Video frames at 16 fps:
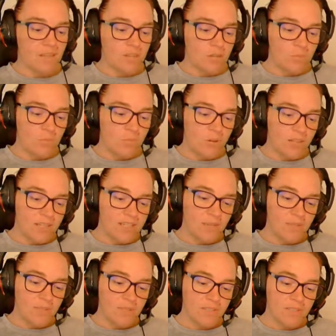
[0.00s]
Marilla had
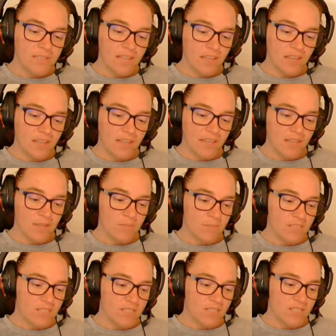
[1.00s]
something to tell Anne,
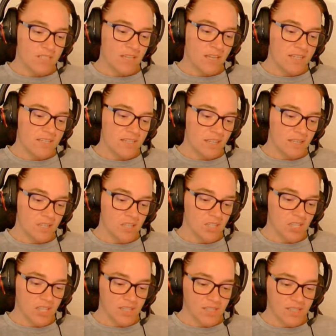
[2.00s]
but she did not tell it
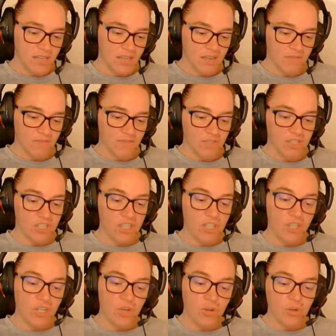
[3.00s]
just then, for she
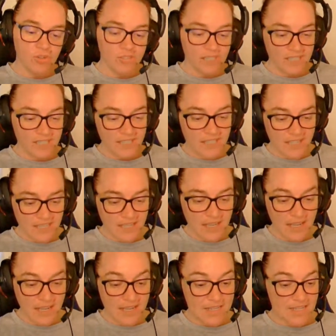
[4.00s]
knew if she did,
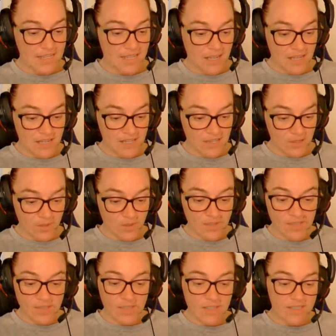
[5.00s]
Anne's
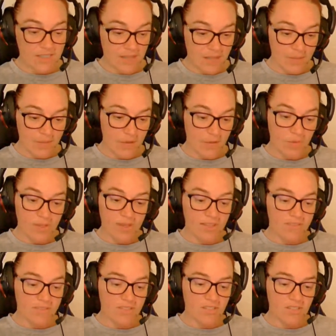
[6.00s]
consequent excitement would
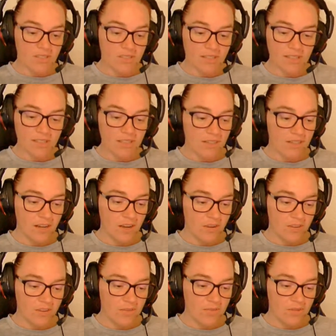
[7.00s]
lift her clear out
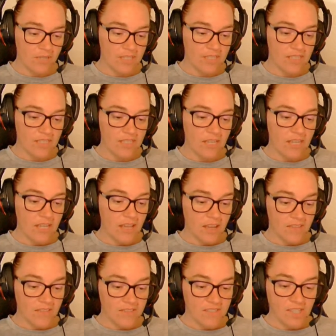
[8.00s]
of the region
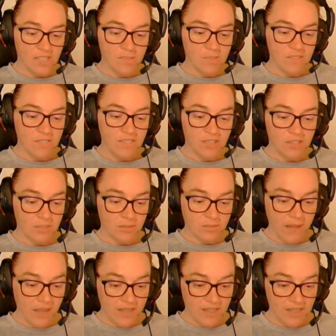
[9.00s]
of such material
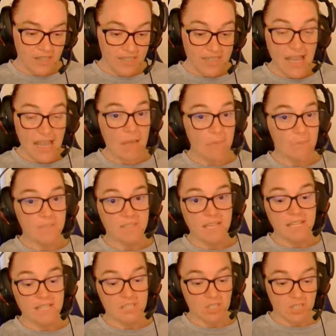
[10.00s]
matters as
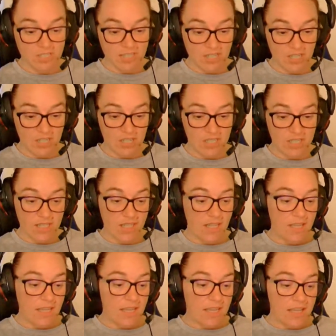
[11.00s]
appetites or dinners.
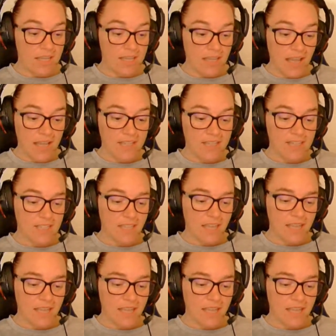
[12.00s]
Not until Anne